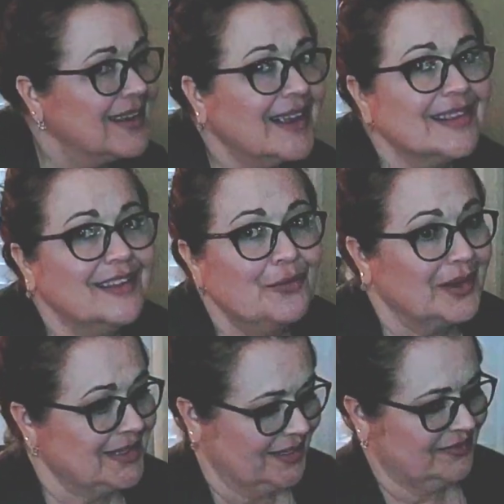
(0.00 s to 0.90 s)
can't leave
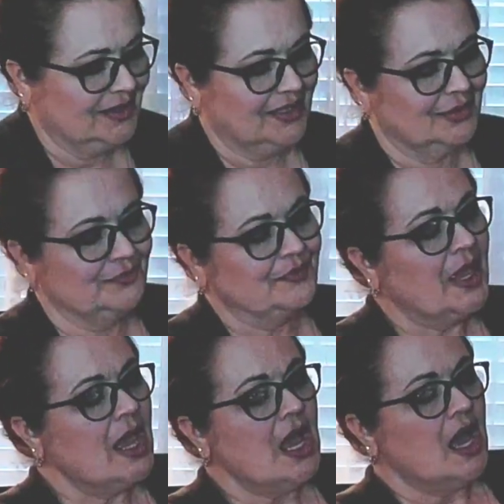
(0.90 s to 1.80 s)
well enough alone.
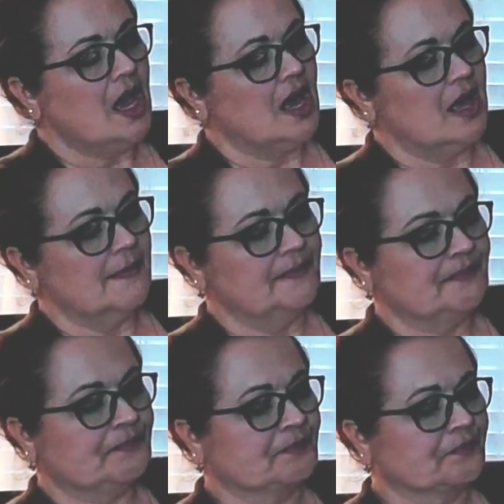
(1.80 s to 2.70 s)
Um,
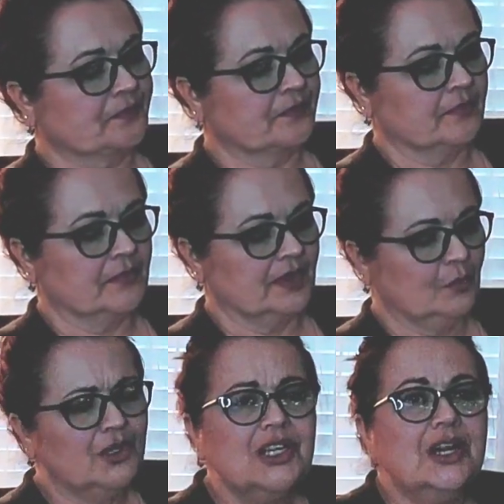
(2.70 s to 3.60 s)

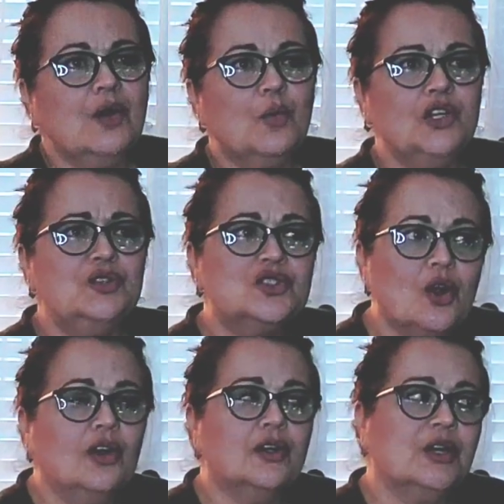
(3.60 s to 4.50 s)
well, you know, when you
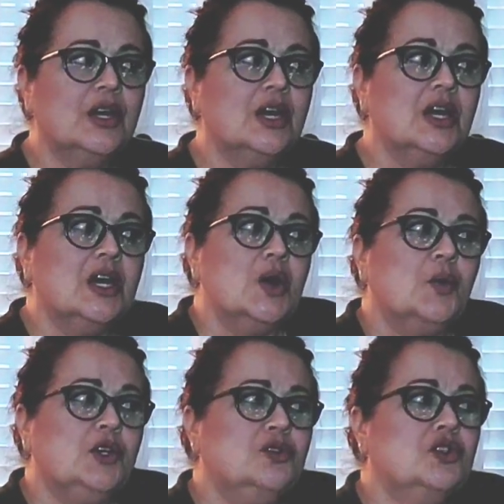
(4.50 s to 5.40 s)
start,
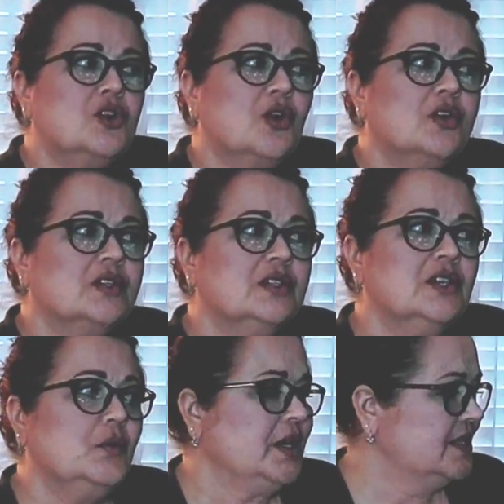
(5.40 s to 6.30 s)
when you start
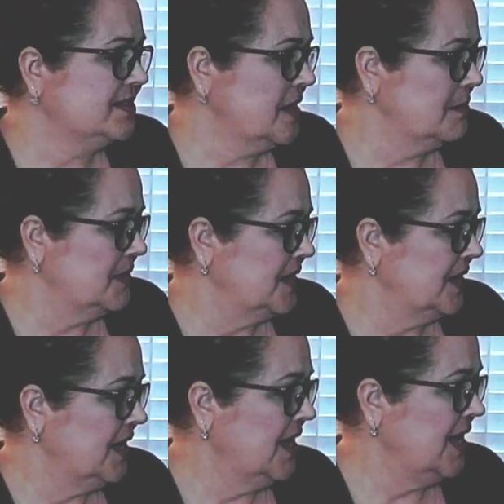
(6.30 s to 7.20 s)
doing
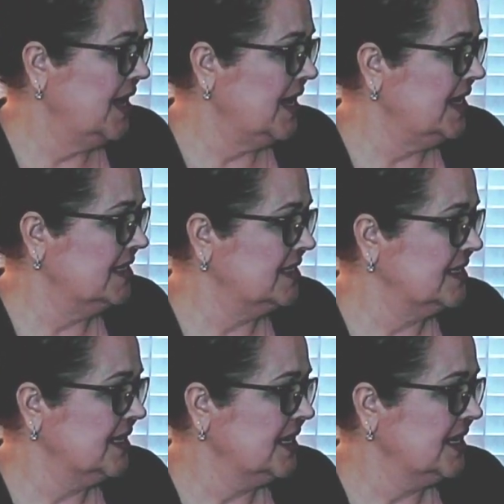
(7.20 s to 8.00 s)
something, it,